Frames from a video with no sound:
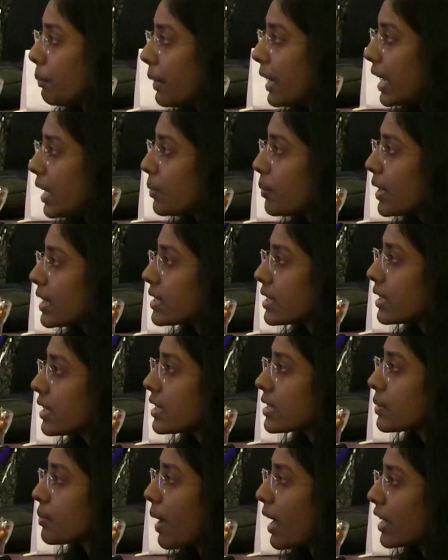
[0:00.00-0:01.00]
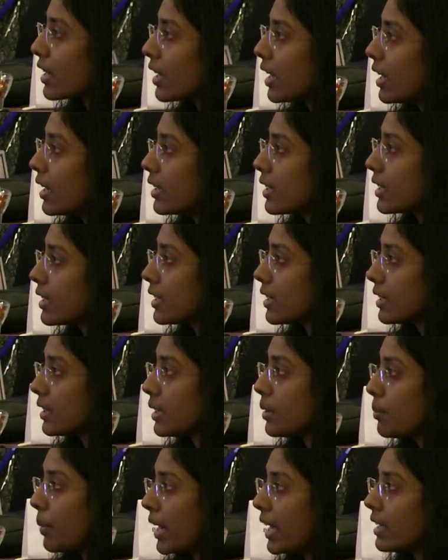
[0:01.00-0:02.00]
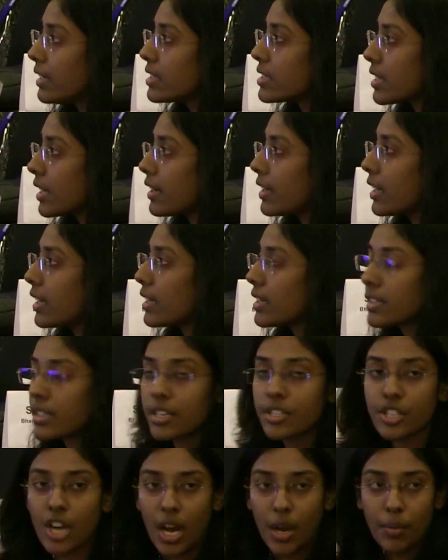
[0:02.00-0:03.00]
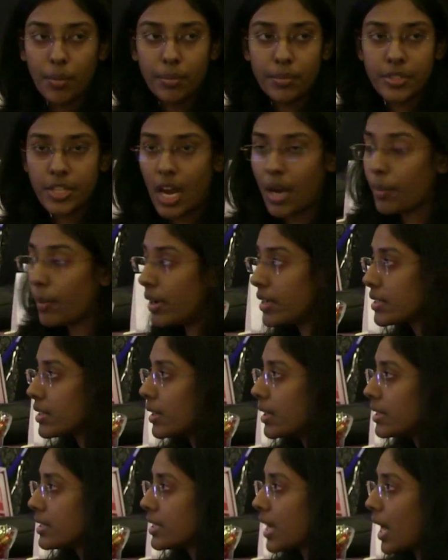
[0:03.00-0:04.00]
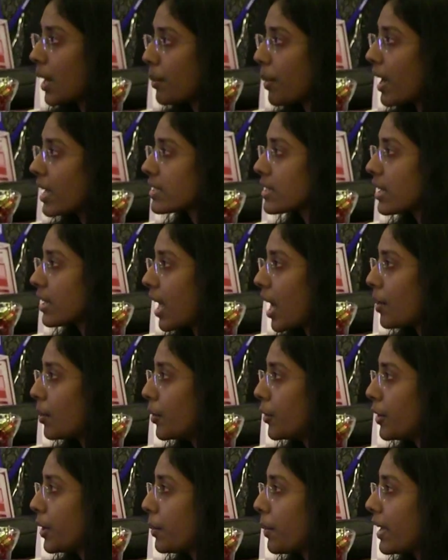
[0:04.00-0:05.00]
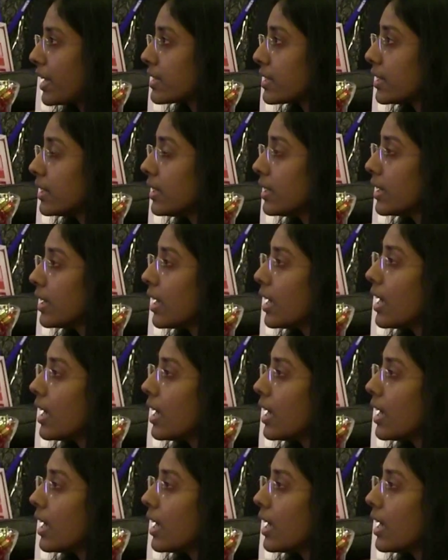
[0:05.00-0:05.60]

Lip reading: main basin is the main study area is a Chaibasa Namundi basin,